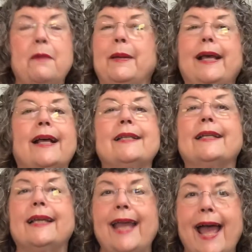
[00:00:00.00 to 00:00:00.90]
because
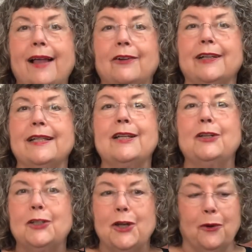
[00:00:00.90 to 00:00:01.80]
calories
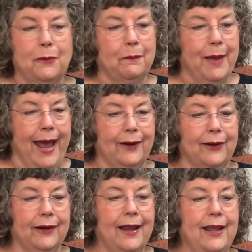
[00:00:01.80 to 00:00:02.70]
don't
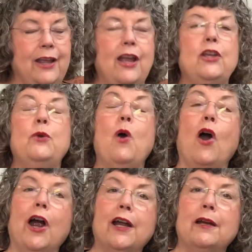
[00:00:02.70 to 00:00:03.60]
matter. You
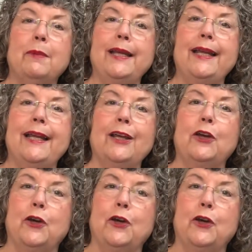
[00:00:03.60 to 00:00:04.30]
are going to be eating